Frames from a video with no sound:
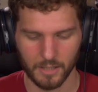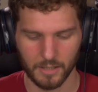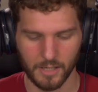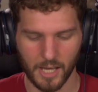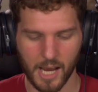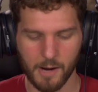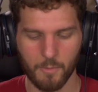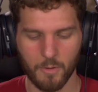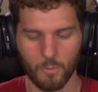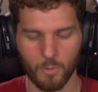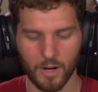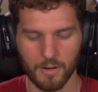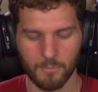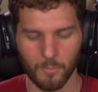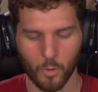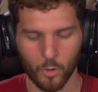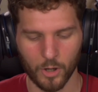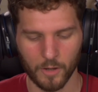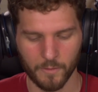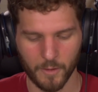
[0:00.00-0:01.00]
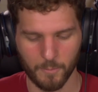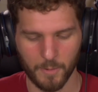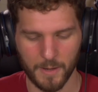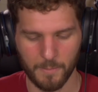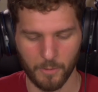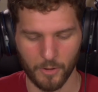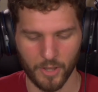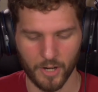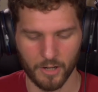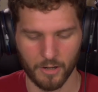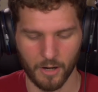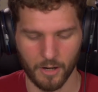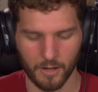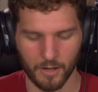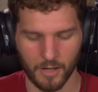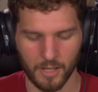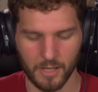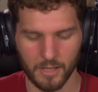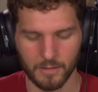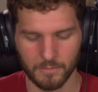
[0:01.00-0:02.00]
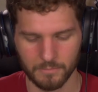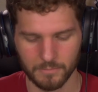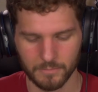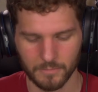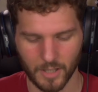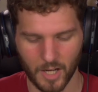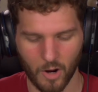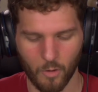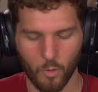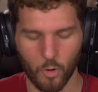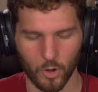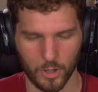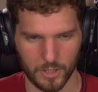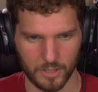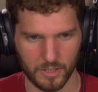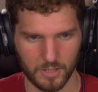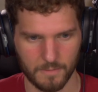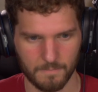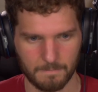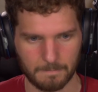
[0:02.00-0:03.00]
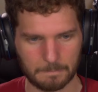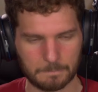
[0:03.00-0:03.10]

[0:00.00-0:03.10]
hey, we want more of the people that are already cohorts,